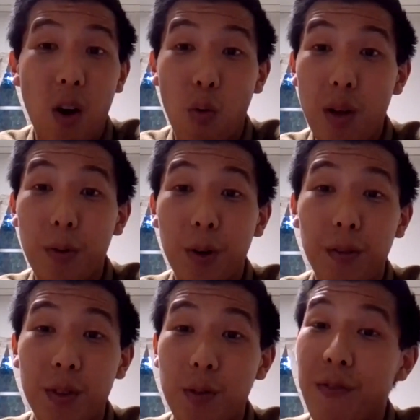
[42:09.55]
We
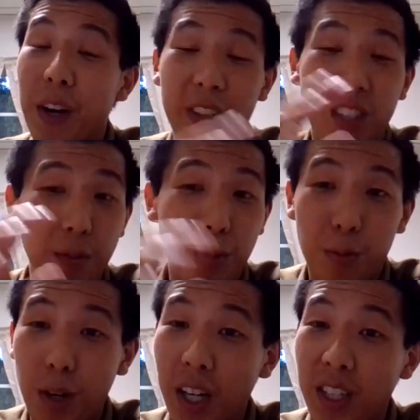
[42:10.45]
will do a very similar
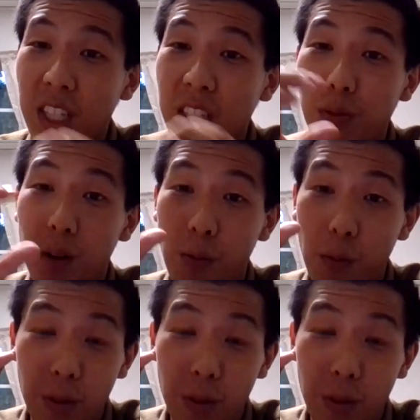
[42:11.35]
process where,